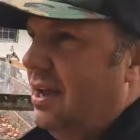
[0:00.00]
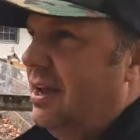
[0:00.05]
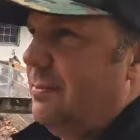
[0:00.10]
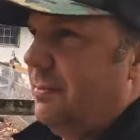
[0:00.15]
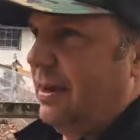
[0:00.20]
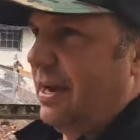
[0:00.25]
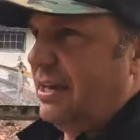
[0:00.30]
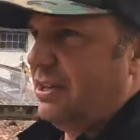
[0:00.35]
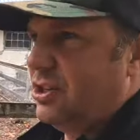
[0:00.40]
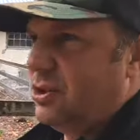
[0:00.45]

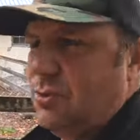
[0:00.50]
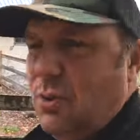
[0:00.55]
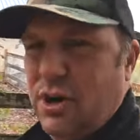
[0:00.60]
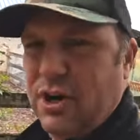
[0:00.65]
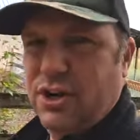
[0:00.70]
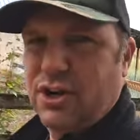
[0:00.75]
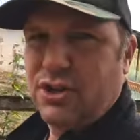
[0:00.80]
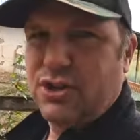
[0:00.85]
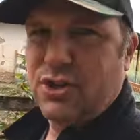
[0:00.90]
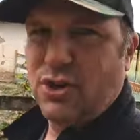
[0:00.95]
but I just
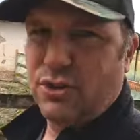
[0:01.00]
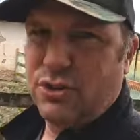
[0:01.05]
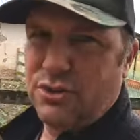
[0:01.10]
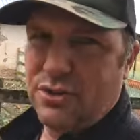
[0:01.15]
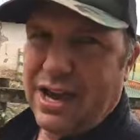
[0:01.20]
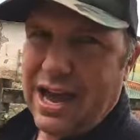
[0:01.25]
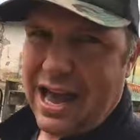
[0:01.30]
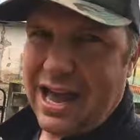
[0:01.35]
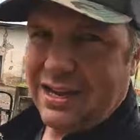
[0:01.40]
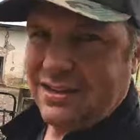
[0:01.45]
wanted to show you
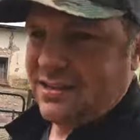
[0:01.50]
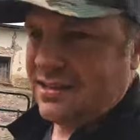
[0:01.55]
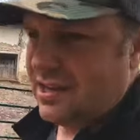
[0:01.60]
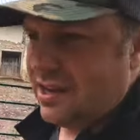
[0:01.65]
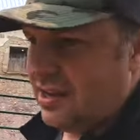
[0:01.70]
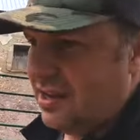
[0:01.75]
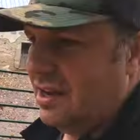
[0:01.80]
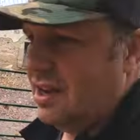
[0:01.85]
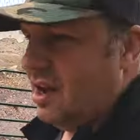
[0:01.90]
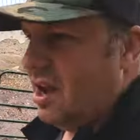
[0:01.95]
guys
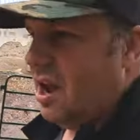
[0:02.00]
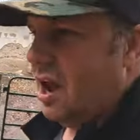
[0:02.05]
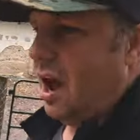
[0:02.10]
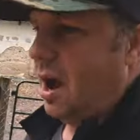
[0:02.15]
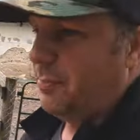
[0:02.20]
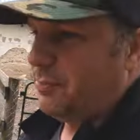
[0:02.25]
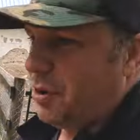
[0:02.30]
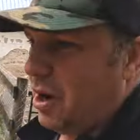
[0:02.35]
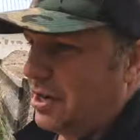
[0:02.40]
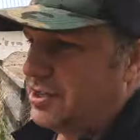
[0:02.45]

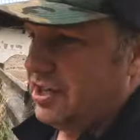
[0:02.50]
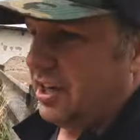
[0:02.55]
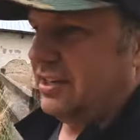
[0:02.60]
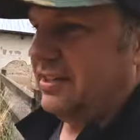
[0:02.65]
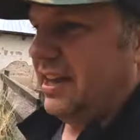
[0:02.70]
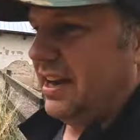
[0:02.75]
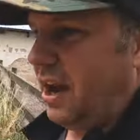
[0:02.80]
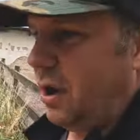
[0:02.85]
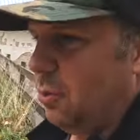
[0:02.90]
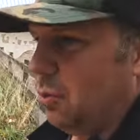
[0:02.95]
a project
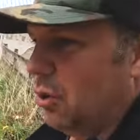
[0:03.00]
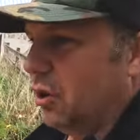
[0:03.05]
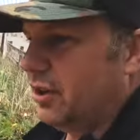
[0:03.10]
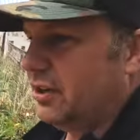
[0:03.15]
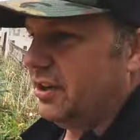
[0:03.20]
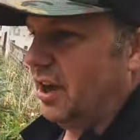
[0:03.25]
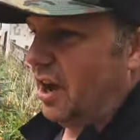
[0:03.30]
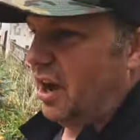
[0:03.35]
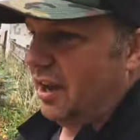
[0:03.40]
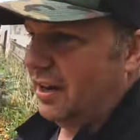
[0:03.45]
that I
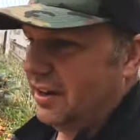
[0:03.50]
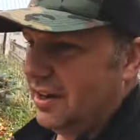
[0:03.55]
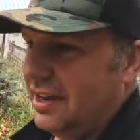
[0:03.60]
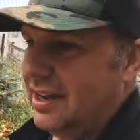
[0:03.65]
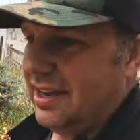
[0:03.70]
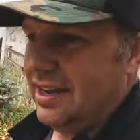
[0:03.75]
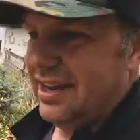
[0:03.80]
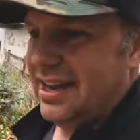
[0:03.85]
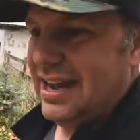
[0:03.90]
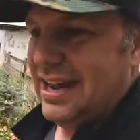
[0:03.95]
worked on
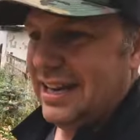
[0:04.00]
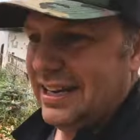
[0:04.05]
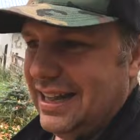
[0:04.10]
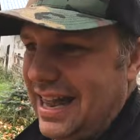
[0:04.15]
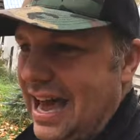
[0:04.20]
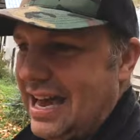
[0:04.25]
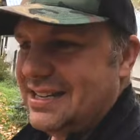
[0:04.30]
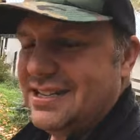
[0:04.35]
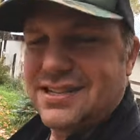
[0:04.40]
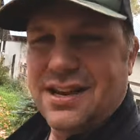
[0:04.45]

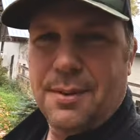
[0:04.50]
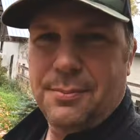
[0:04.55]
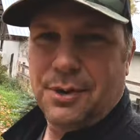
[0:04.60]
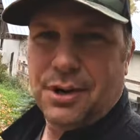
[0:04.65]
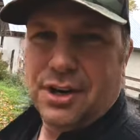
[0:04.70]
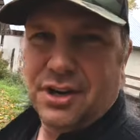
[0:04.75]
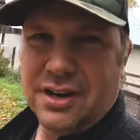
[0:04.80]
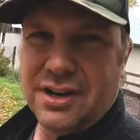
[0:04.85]
last summer.